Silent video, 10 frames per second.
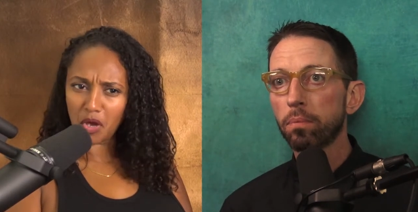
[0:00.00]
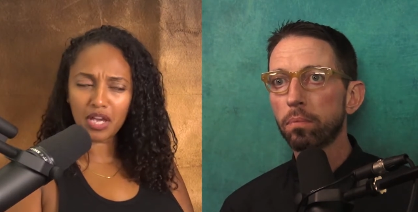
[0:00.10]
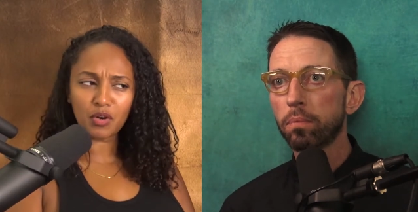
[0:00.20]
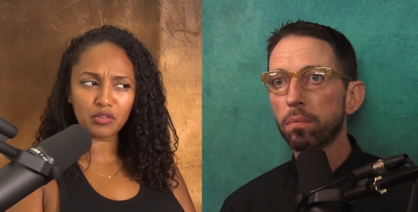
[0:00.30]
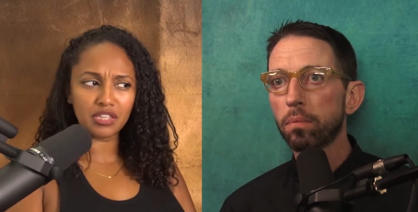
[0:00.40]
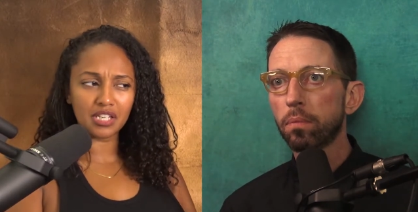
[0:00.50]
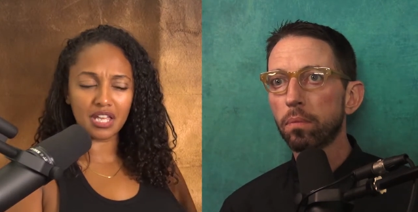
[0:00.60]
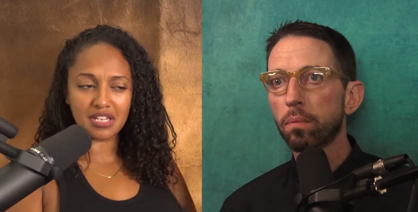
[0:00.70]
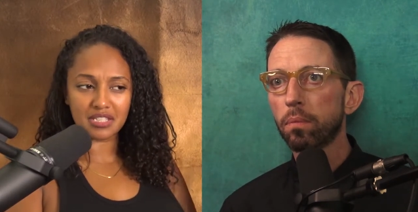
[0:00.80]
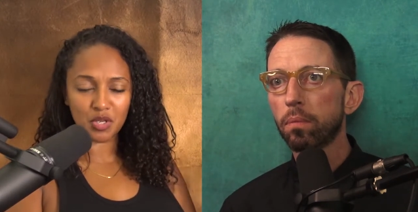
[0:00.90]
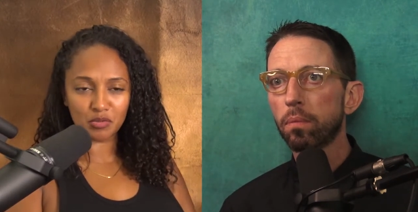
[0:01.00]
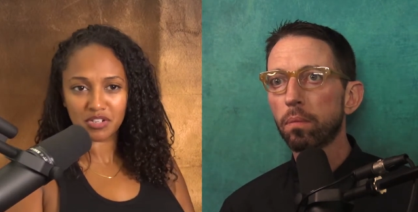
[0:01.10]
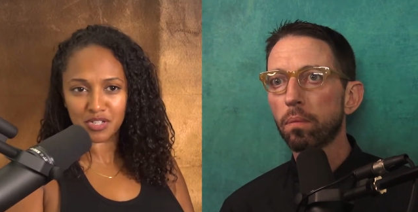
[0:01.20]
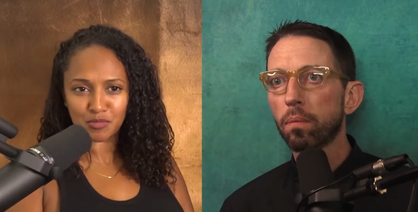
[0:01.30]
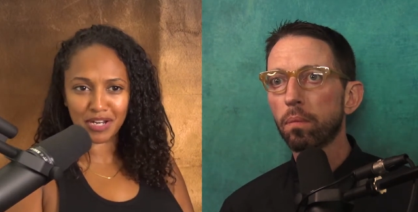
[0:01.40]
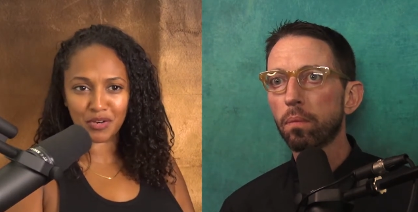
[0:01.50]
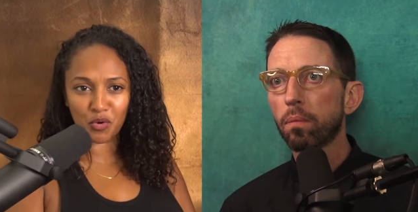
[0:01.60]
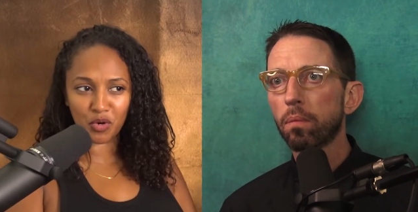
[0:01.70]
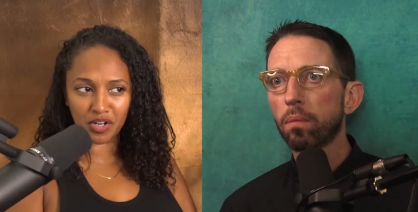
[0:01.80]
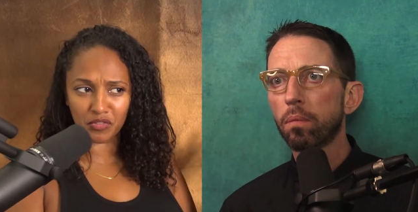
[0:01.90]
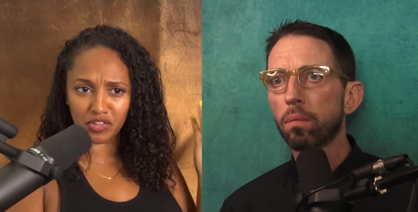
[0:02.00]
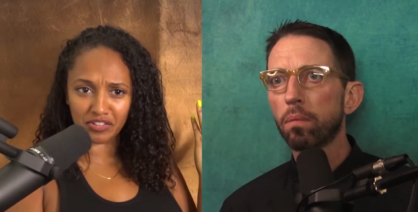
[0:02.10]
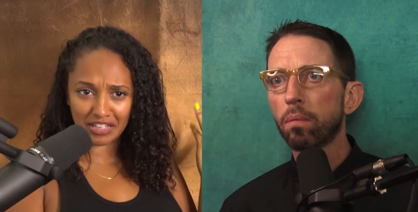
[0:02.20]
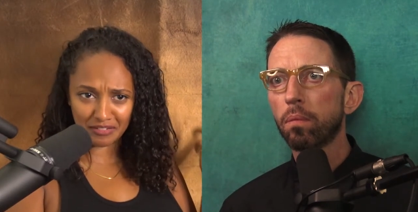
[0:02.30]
Speaker 1: Hair thing like don't touch my hair, or hair thing